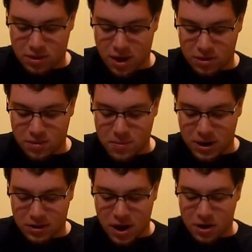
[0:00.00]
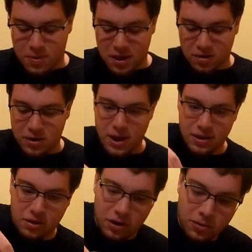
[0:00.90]
The mini Dinobots are
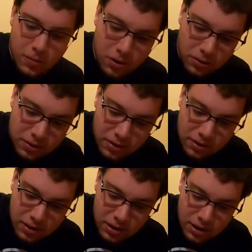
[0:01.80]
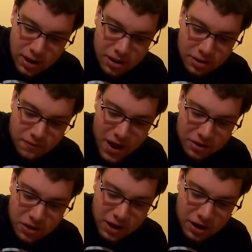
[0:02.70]
nice little molds. And the
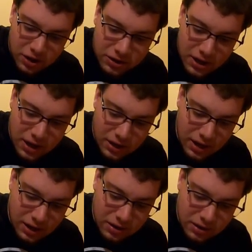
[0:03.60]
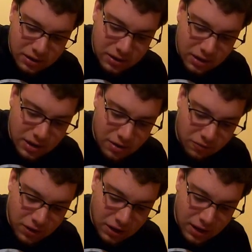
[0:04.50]
fact that they can articulate is
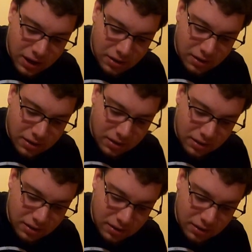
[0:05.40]
really nice.